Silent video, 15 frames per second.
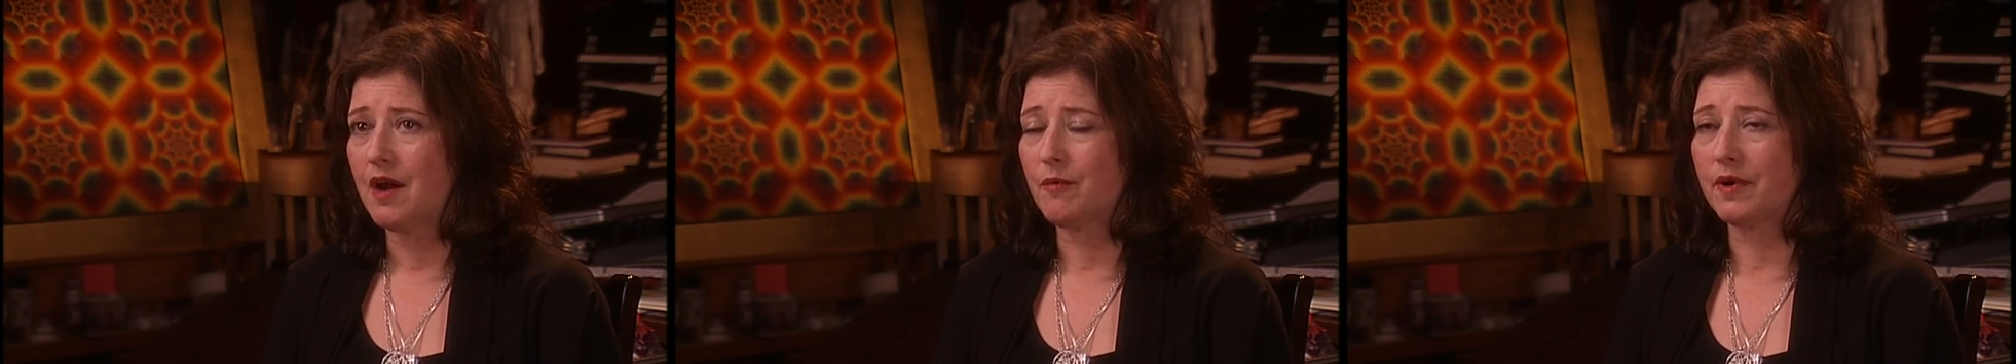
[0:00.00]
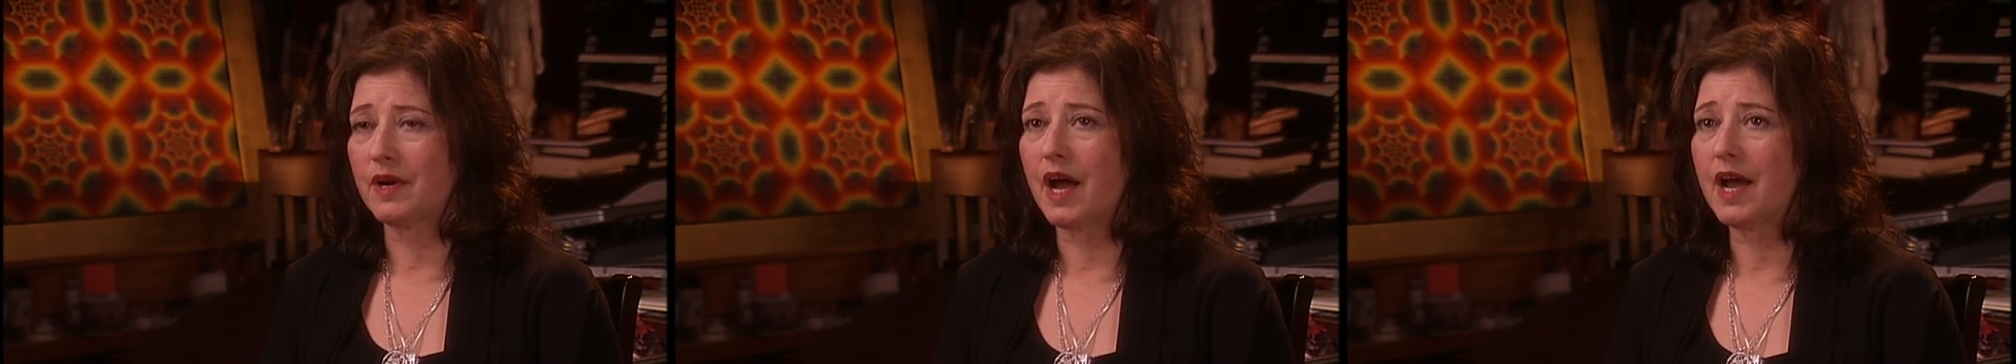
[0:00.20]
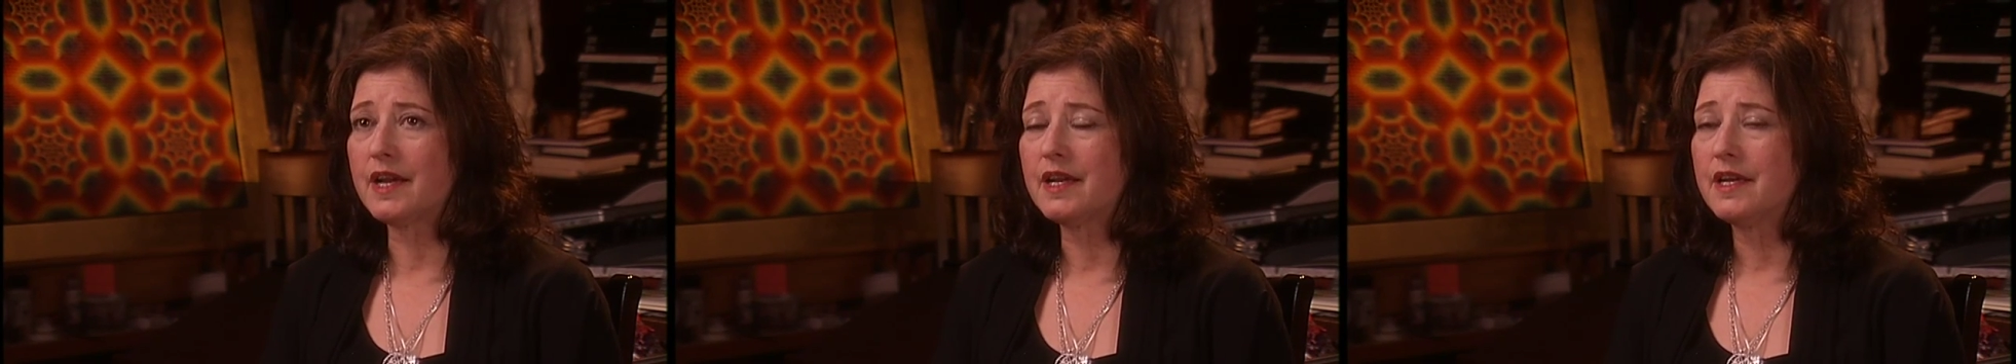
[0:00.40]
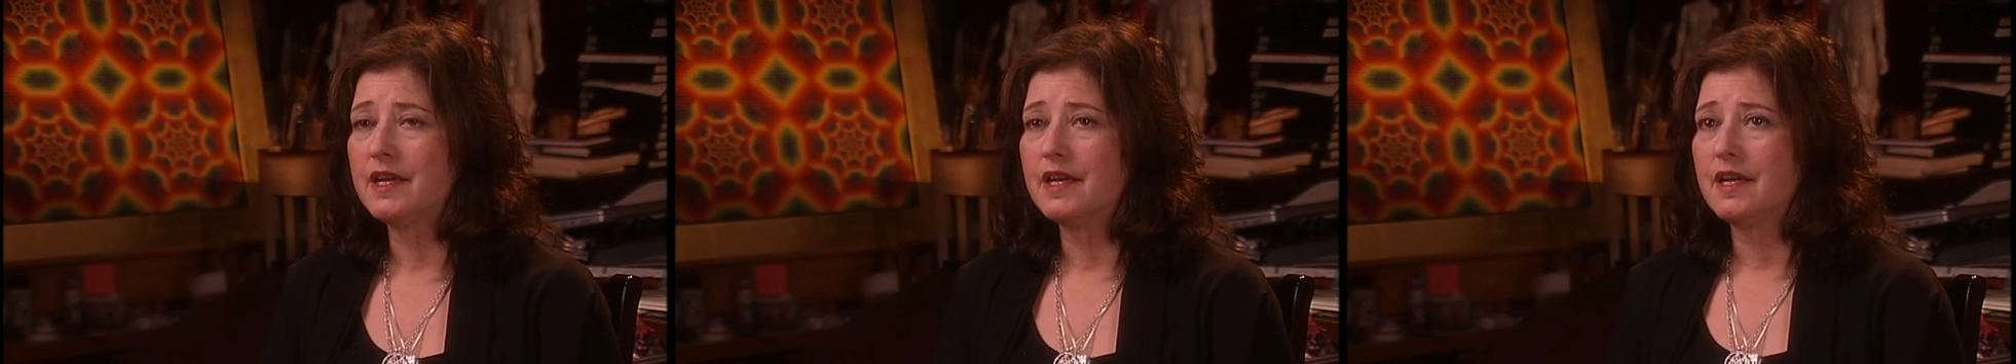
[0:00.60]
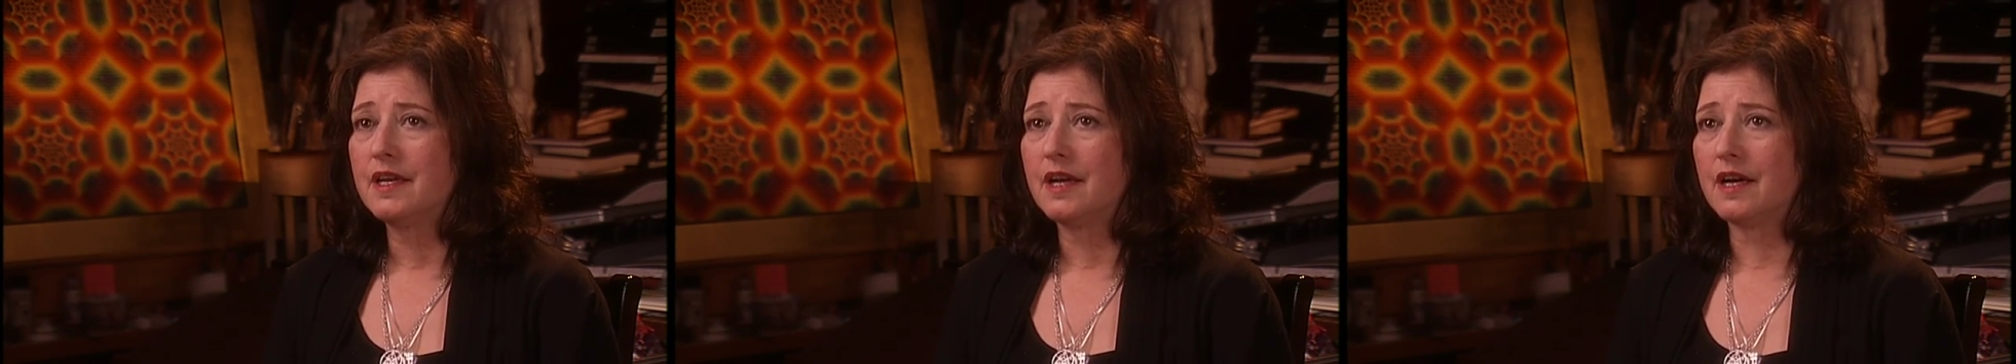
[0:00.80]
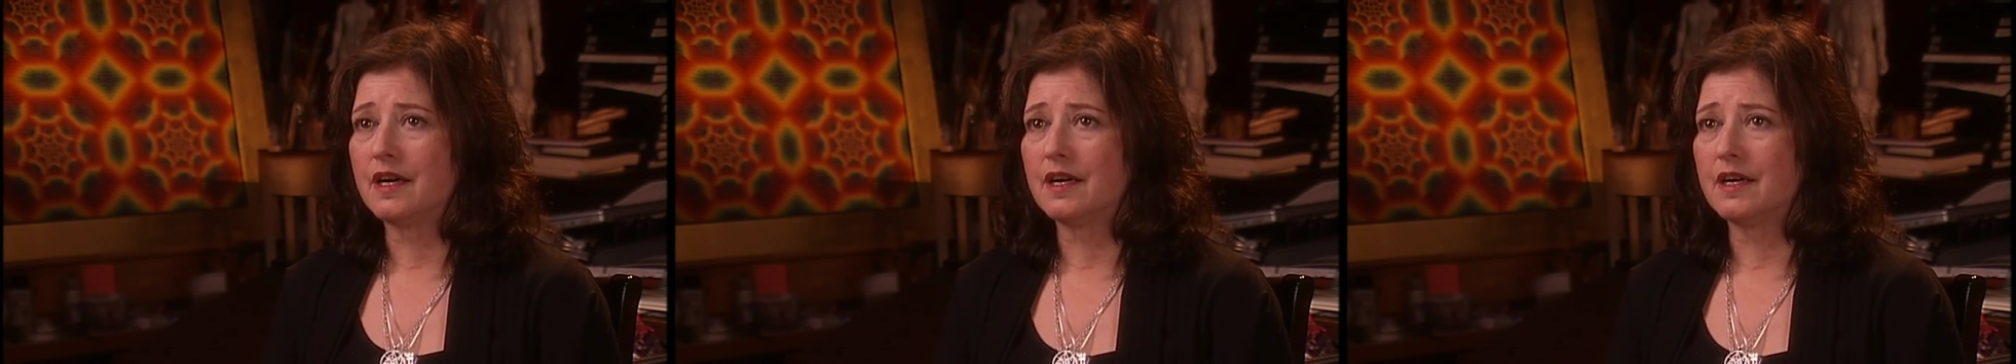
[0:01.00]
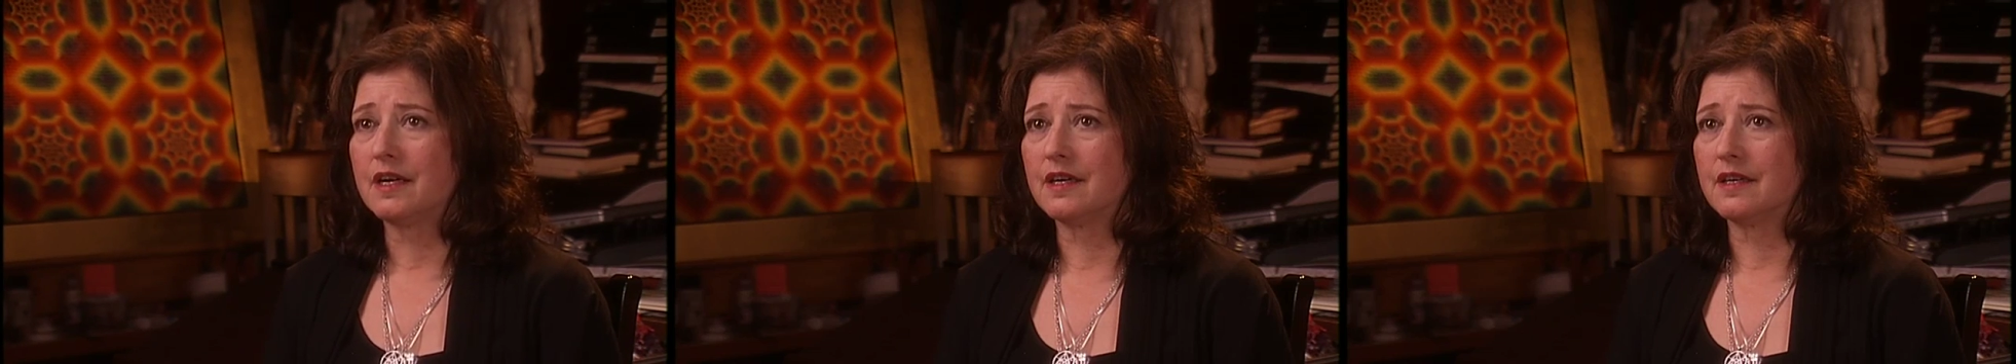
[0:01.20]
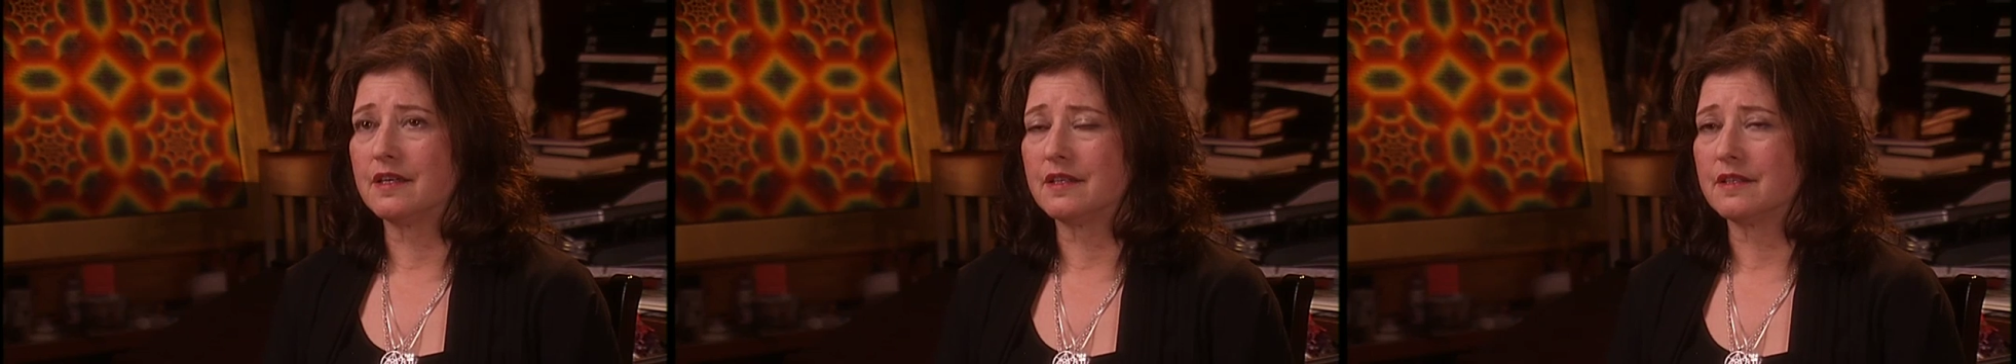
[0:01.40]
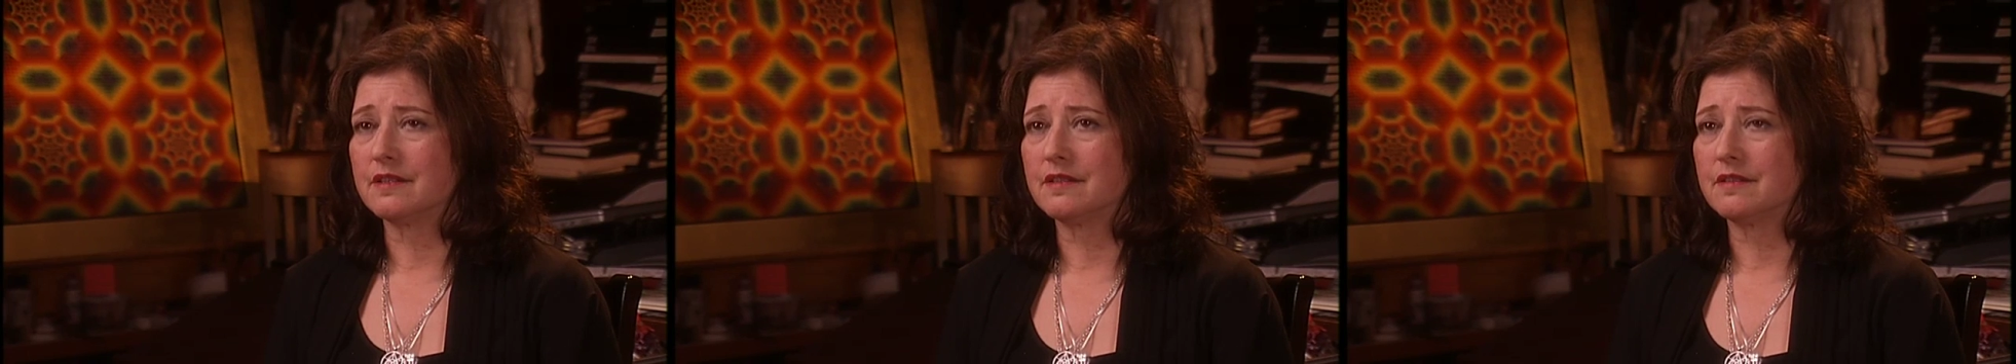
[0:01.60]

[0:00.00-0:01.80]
When I uh,